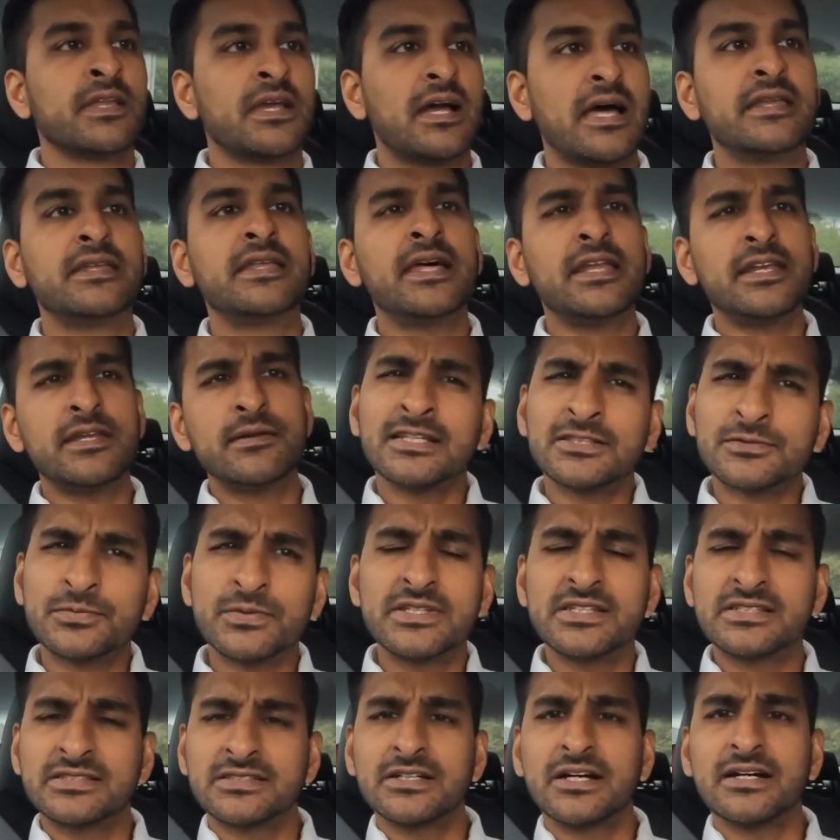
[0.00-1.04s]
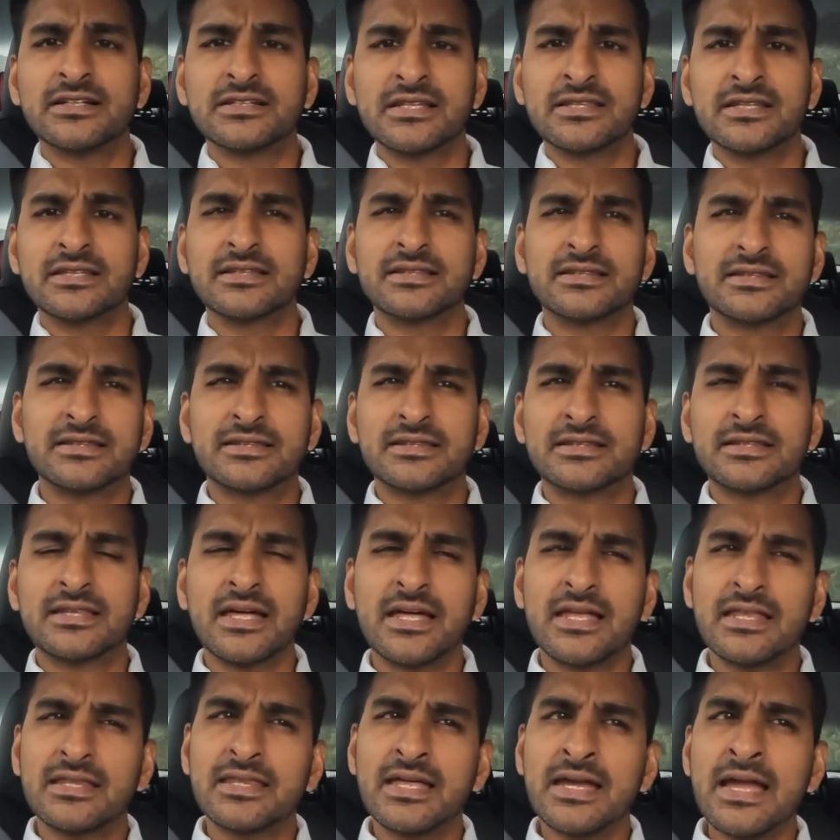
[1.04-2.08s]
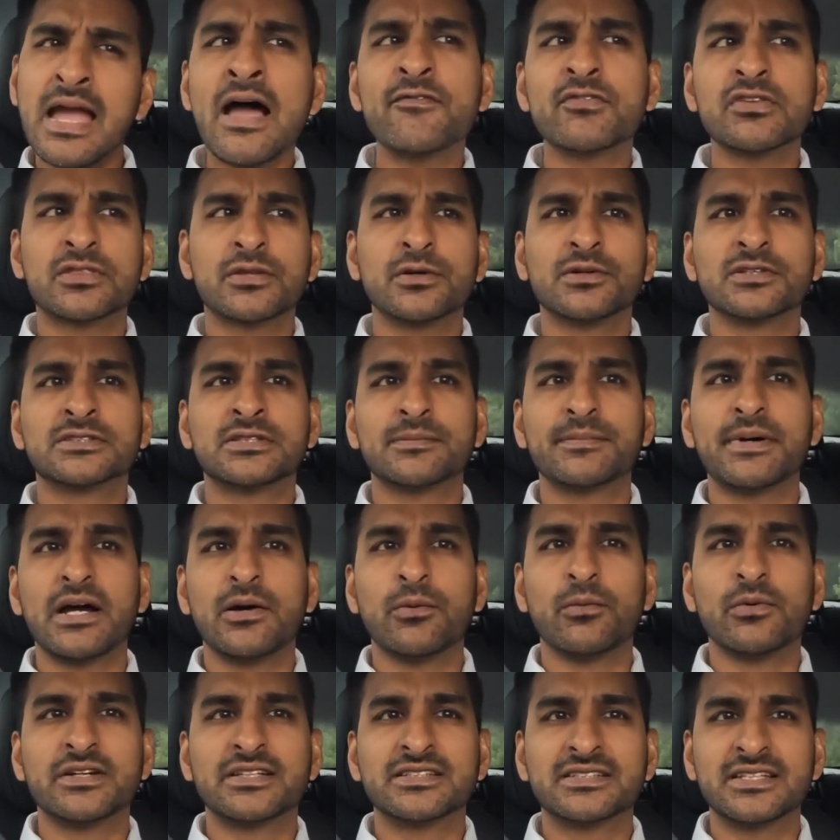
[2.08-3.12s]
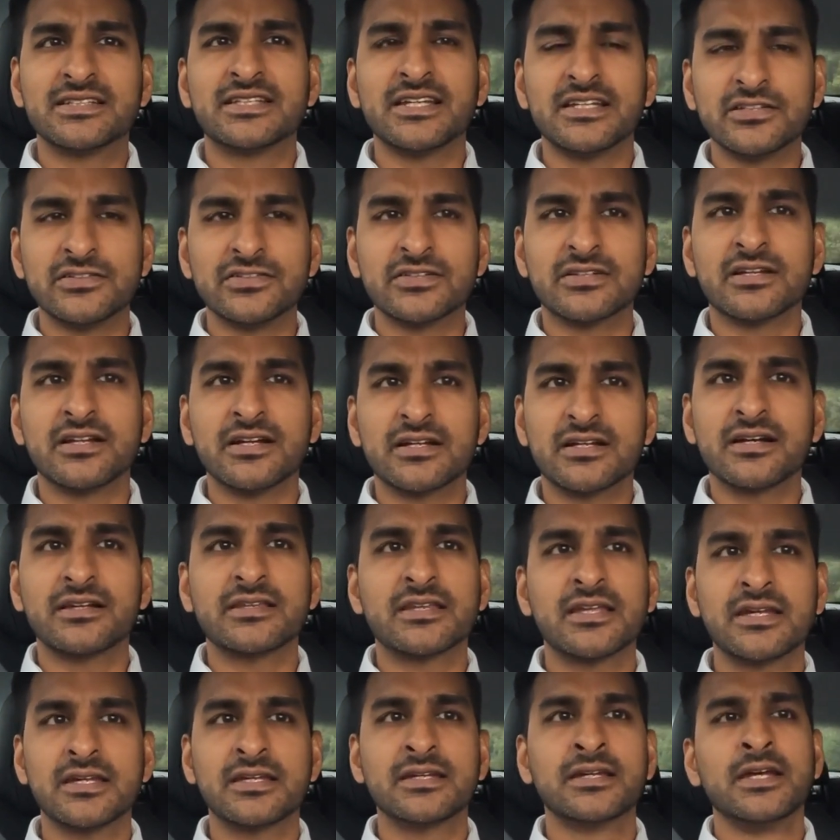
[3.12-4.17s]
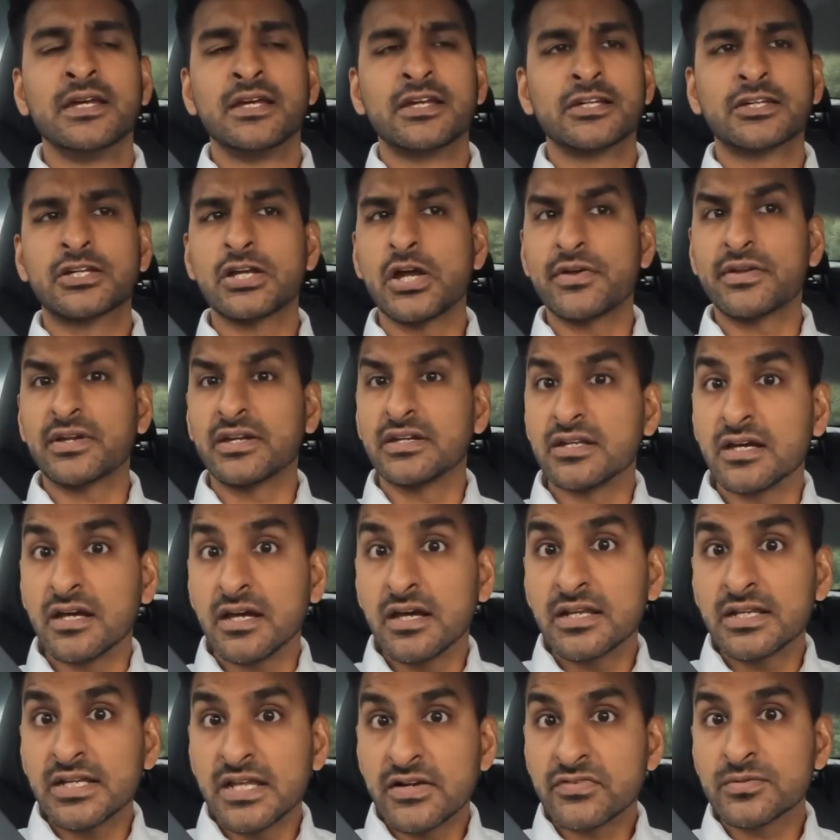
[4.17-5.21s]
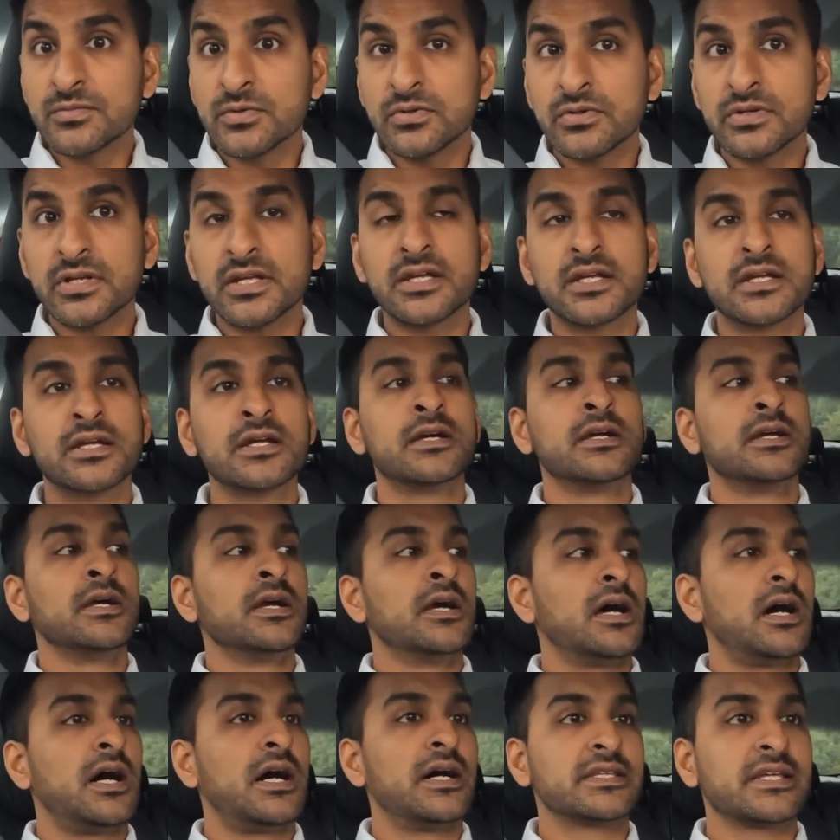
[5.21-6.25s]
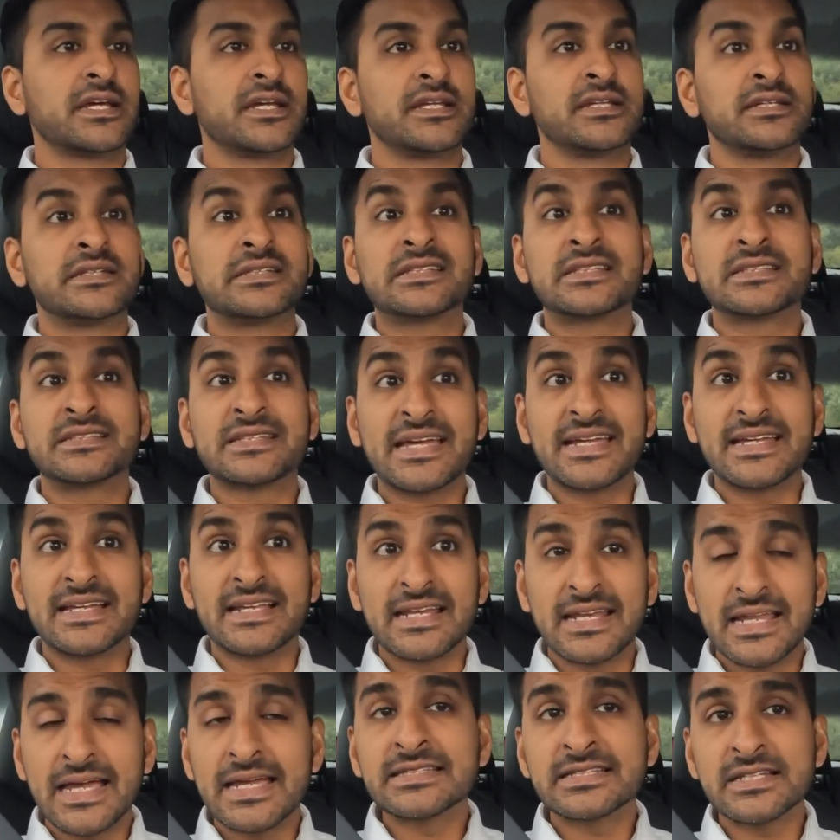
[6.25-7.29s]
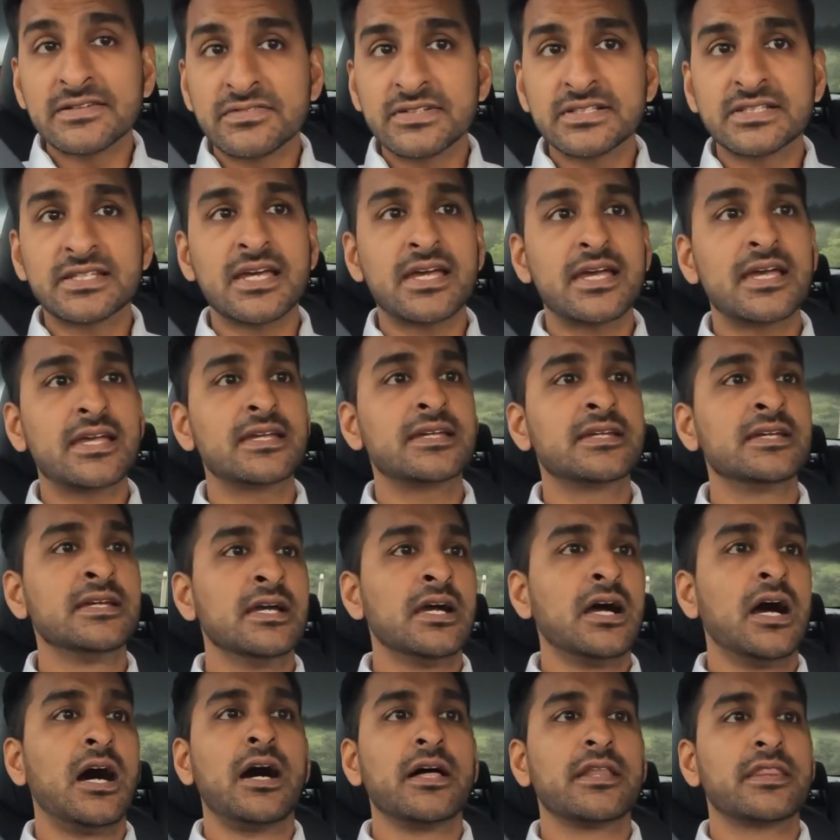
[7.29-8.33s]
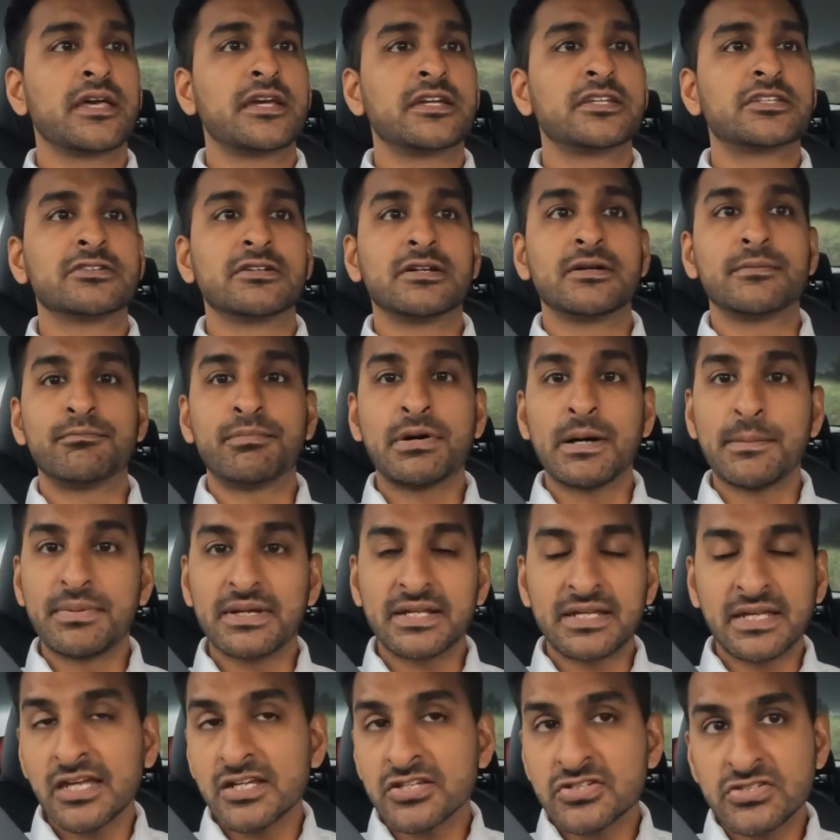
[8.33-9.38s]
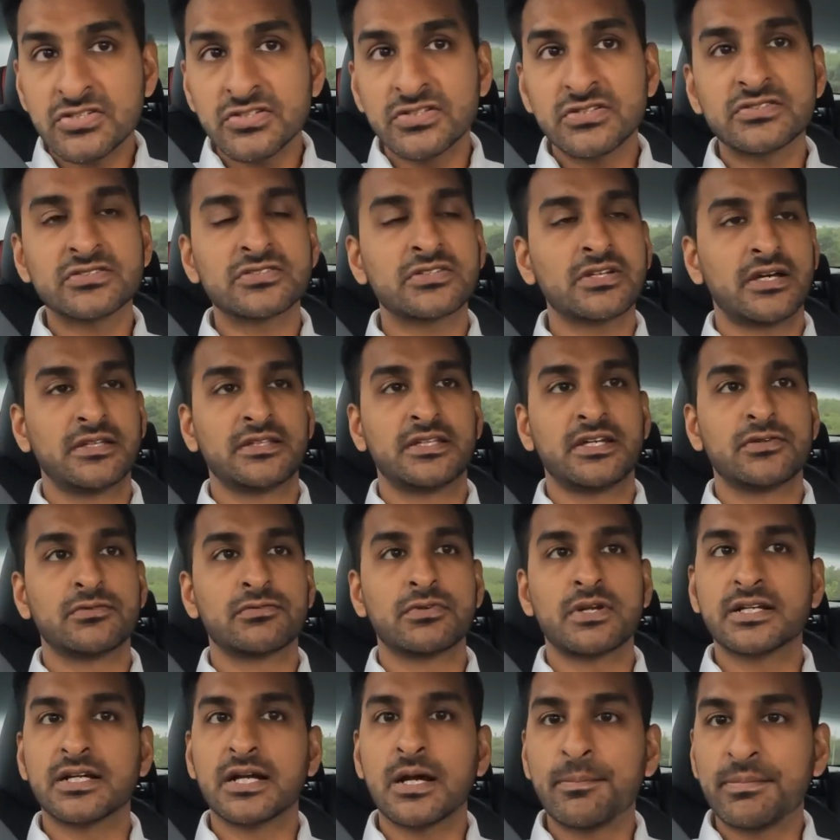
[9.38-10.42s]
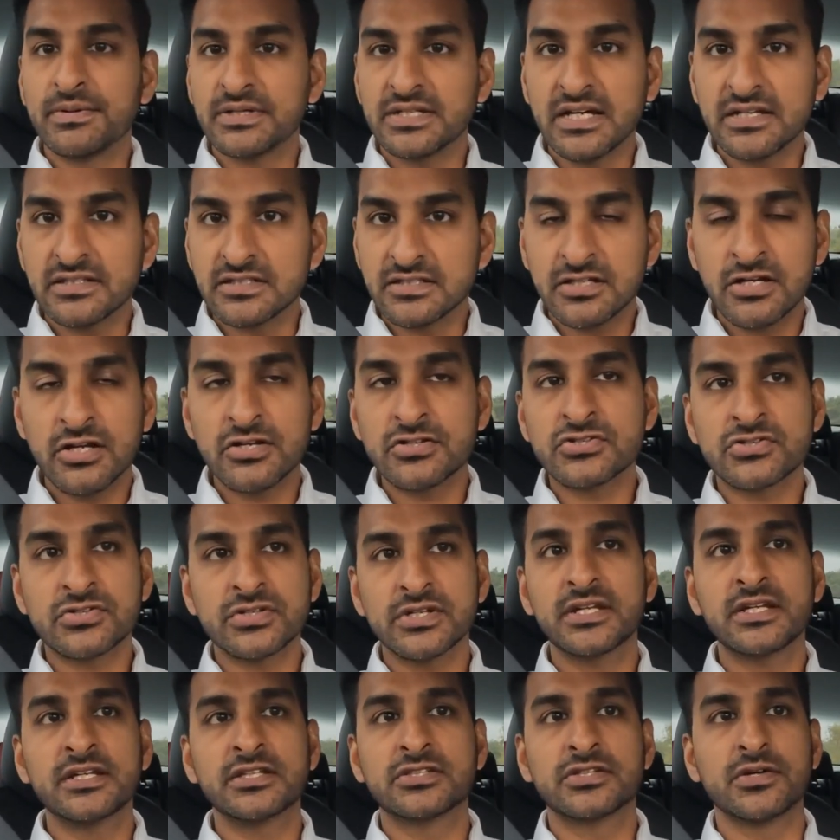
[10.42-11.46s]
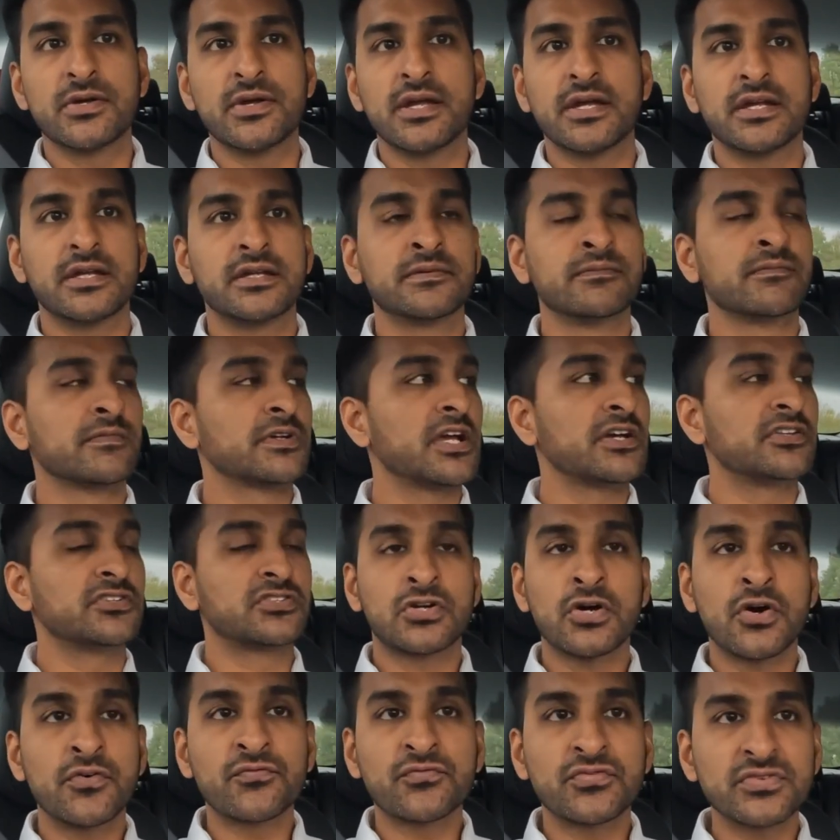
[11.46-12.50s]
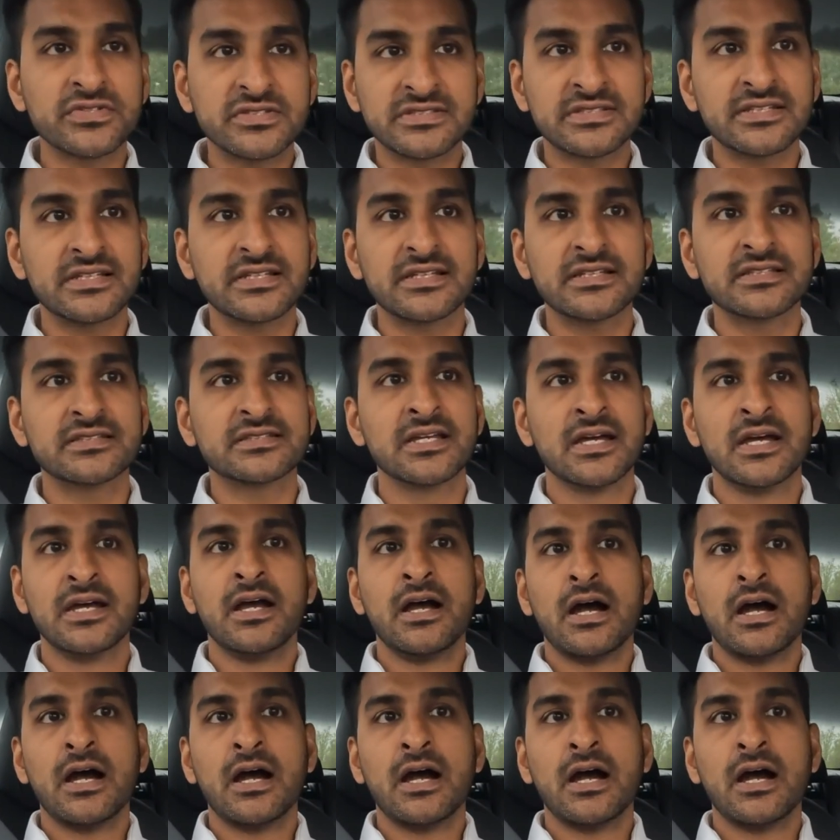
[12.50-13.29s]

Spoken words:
And then that's when you start to think that they haven't thought about what does their day look like. Are they going in early every morning? Are they staying late every day? Are they doing publications? Are they running up and down the country, going to conferences?